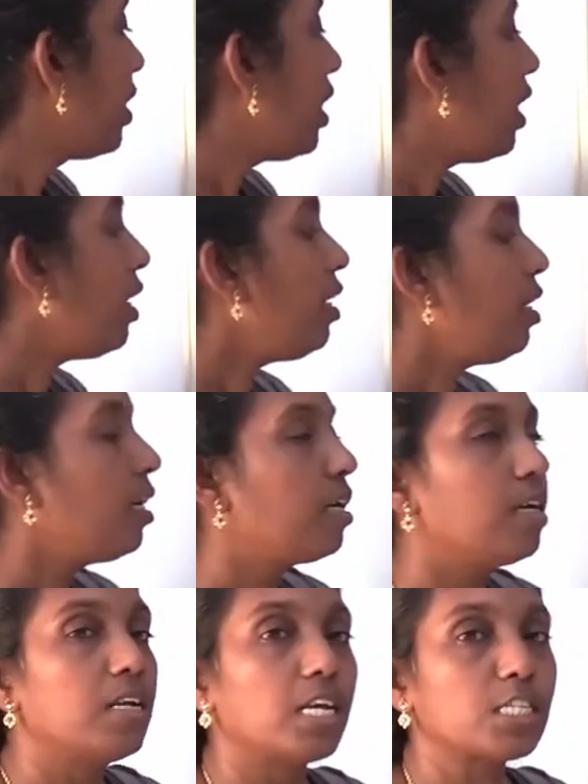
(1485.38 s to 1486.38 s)
And
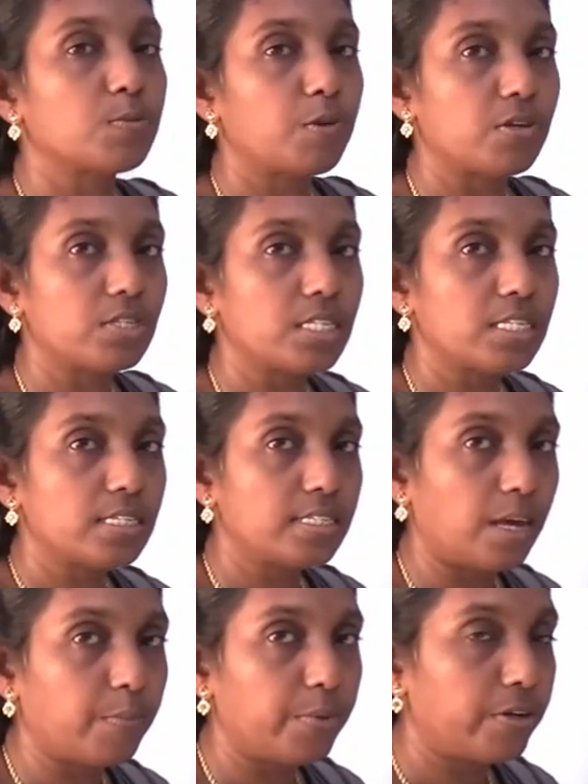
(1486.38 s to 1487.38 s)
next process is
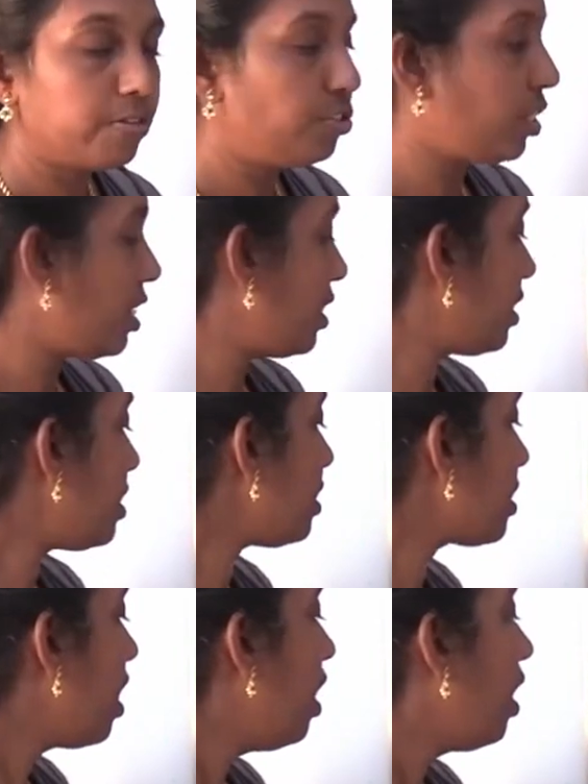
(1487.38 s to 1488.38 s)

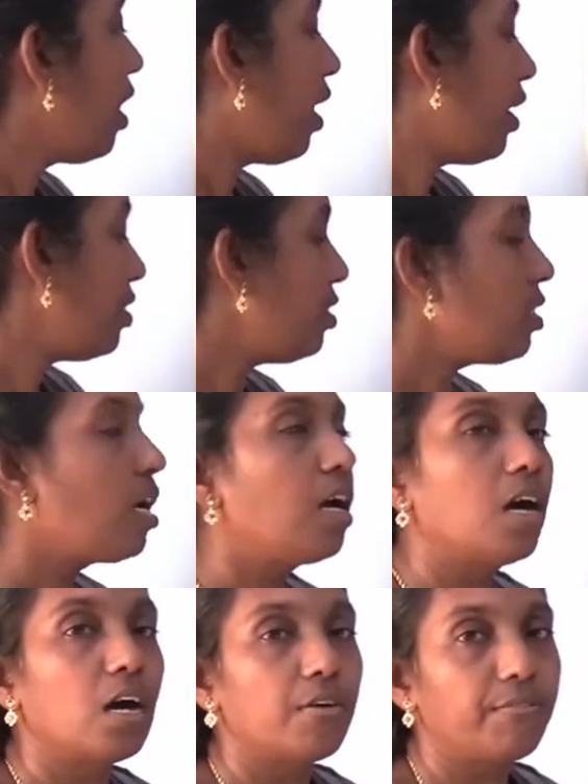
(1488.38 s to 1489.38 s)
embryogenesis and
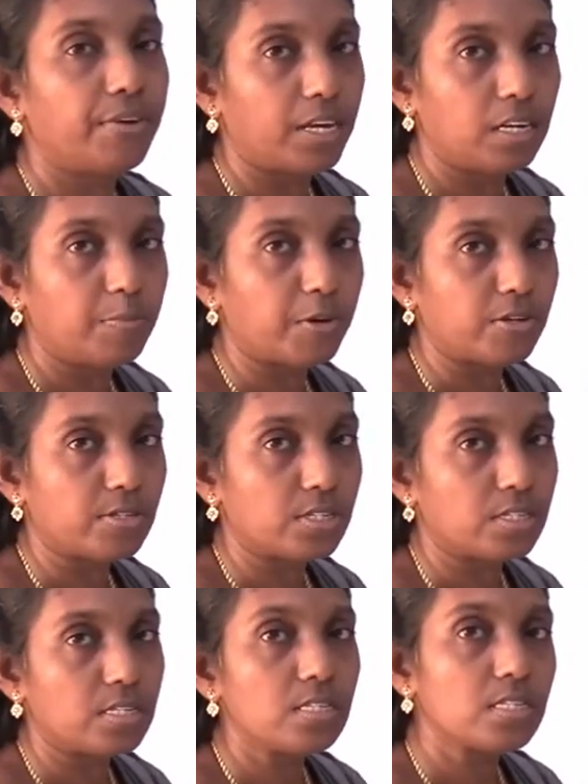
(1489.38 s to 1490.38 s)
final
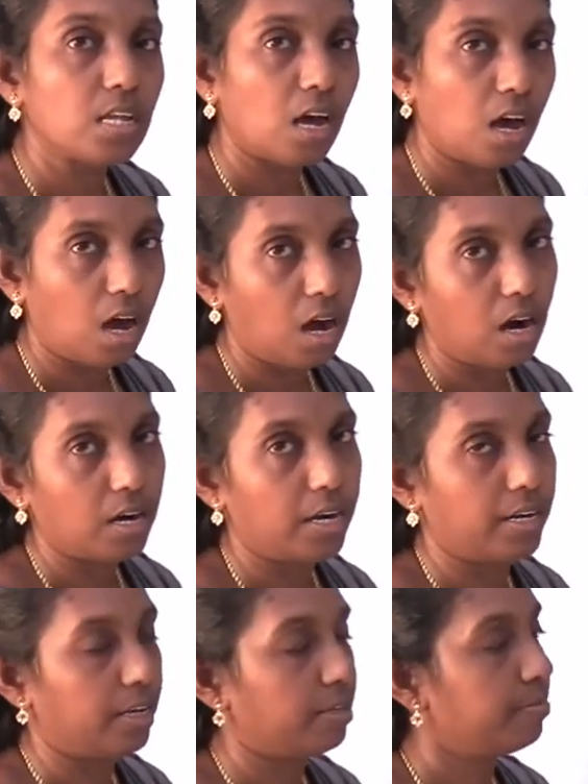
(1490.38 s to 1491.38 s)
process is
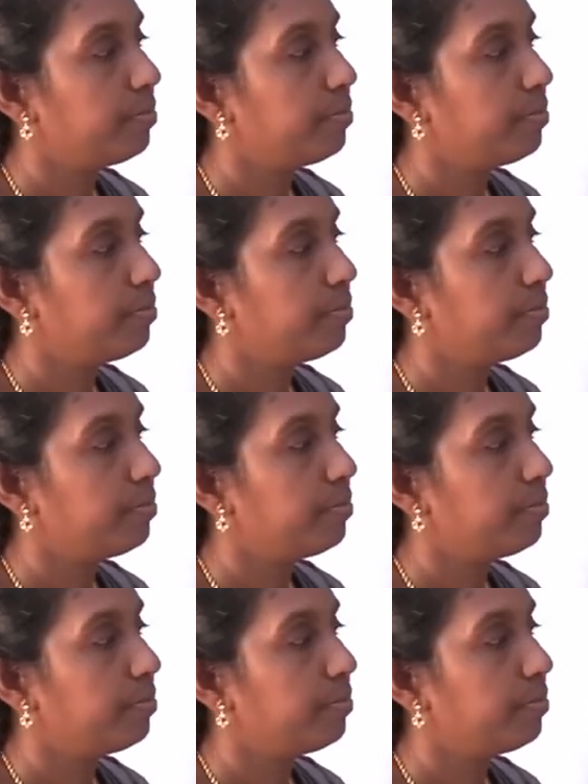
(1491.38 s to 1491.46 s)
hardening.